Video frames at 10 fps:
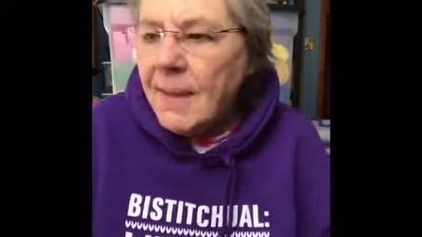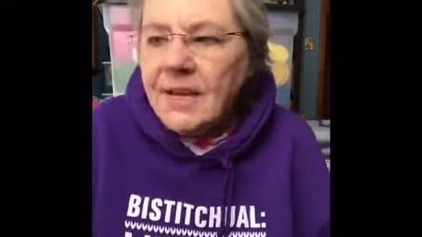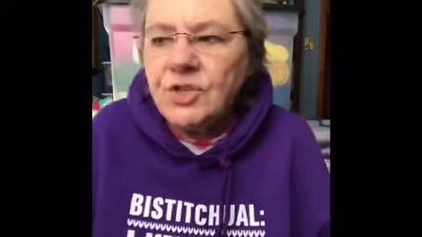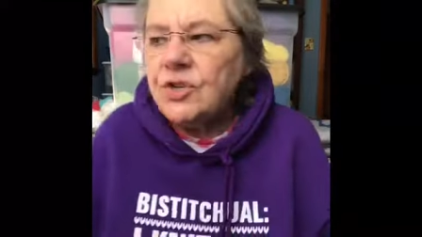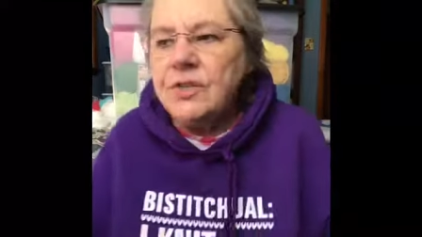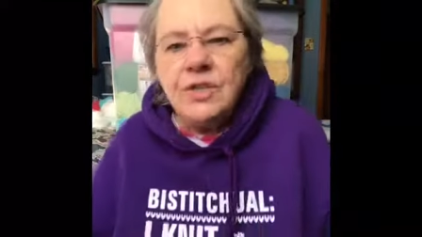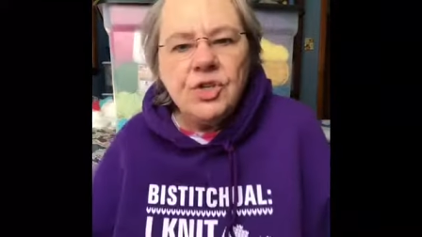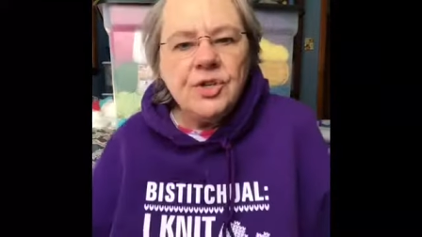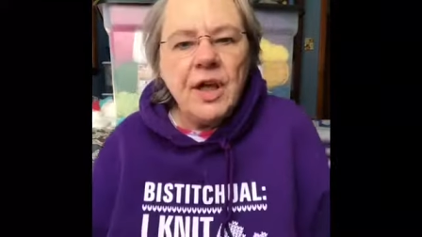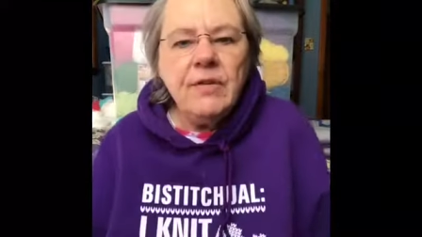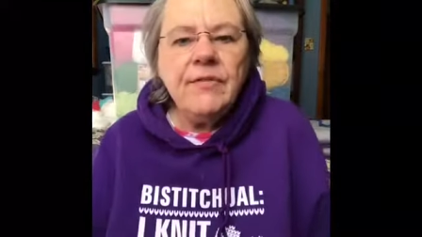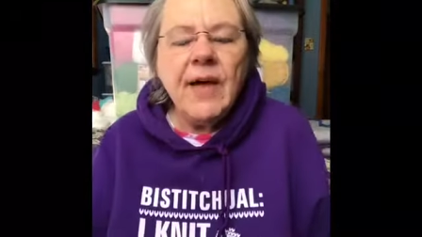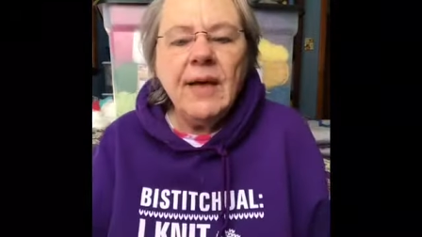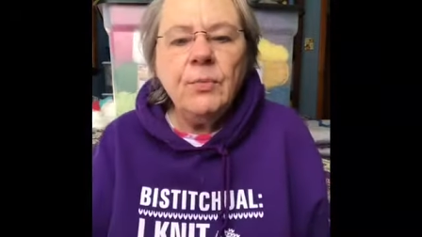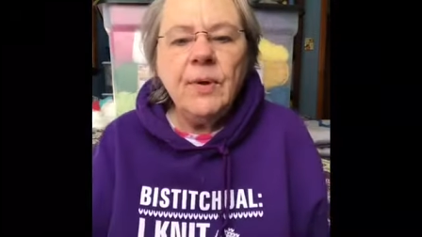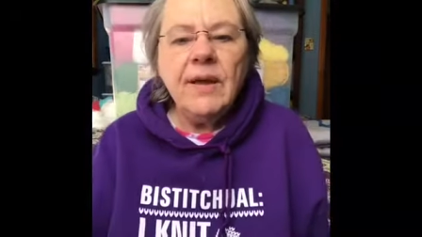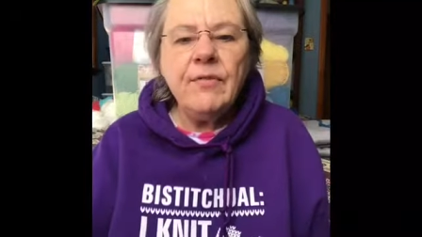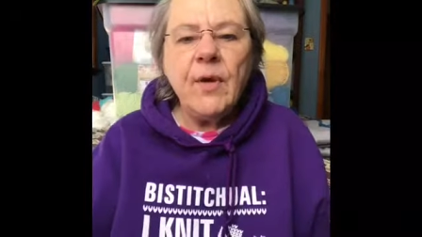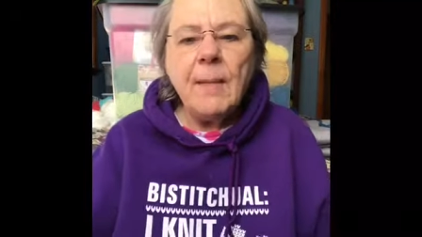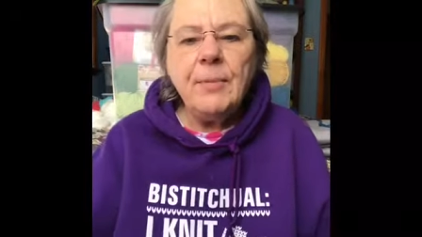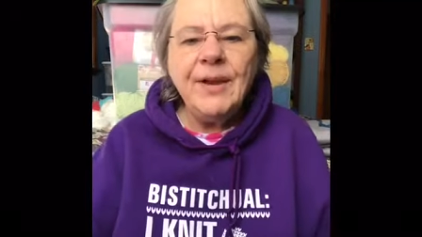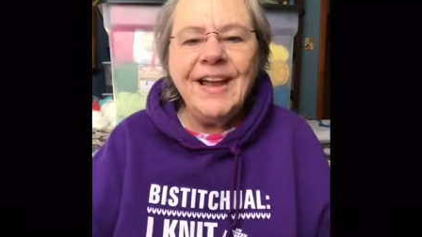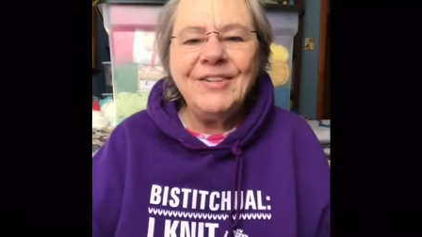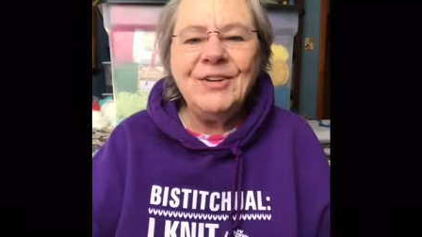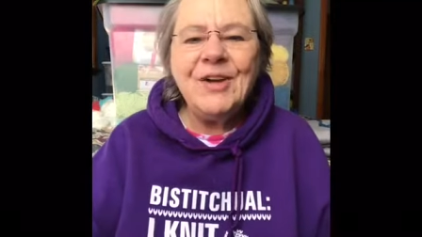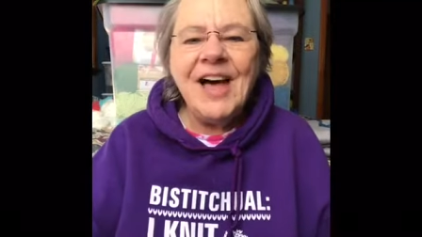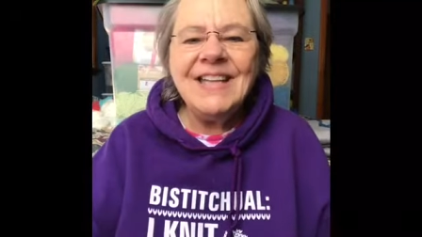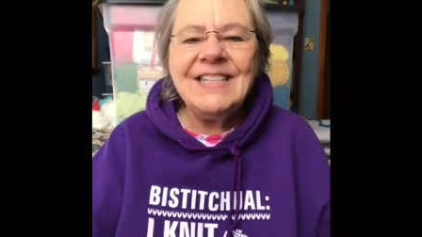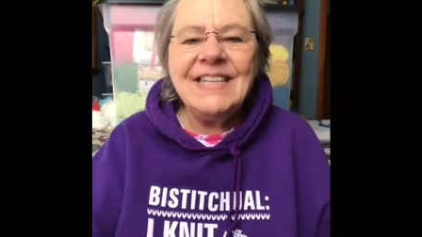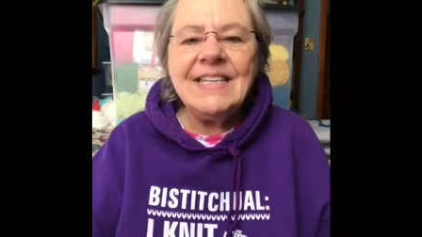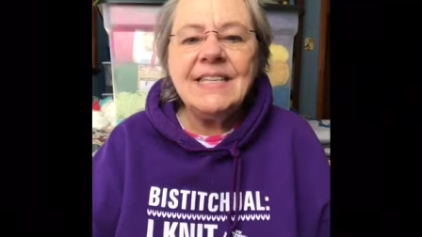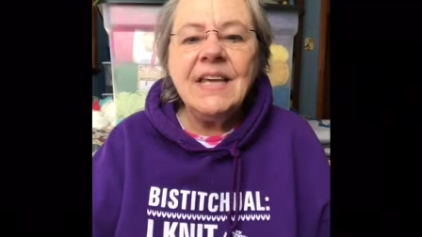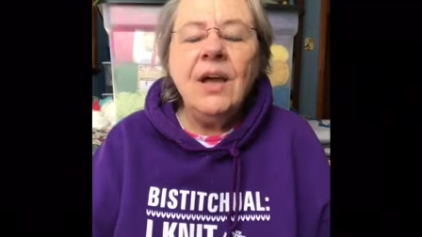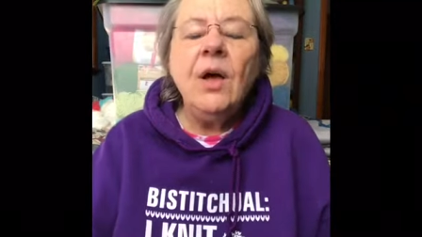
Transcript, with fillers: make sure that you're notified whenever I put out new content,